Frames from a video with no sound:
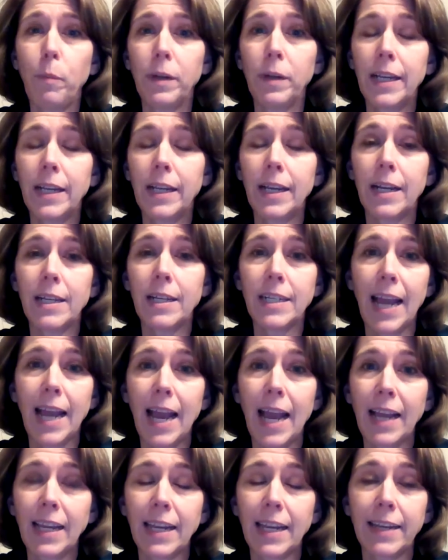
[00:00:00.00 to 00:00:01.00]
openly
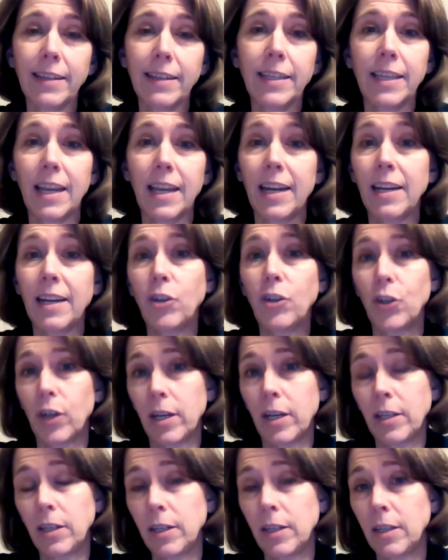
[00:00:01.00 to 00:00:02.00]
attacking sitting
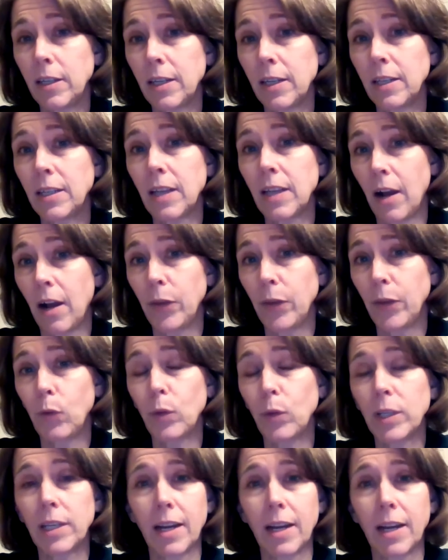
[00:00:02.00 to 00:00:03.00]
justices on the
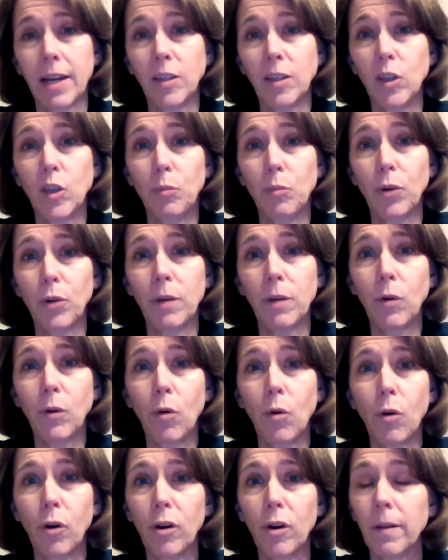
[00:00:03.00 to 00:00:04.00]
Wisconsin Supreme
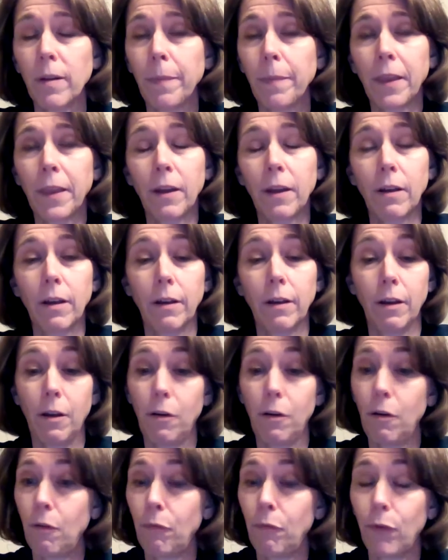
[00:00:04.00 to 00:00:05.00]
Court
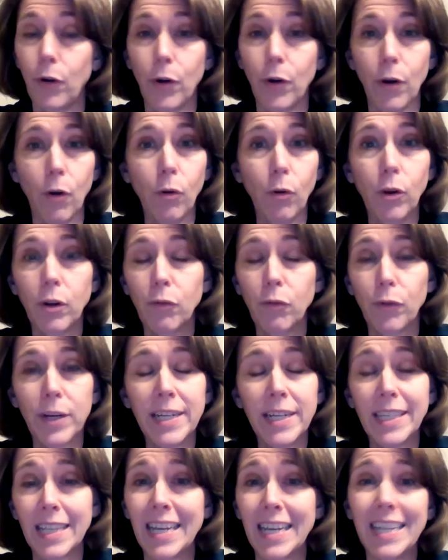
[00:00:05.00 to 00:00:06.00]
for no good
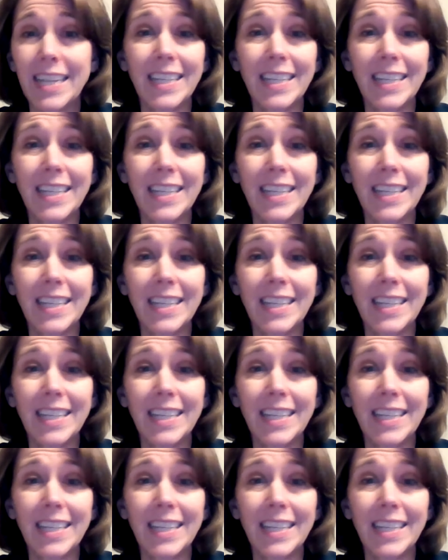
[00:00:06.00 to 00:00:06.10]
reason.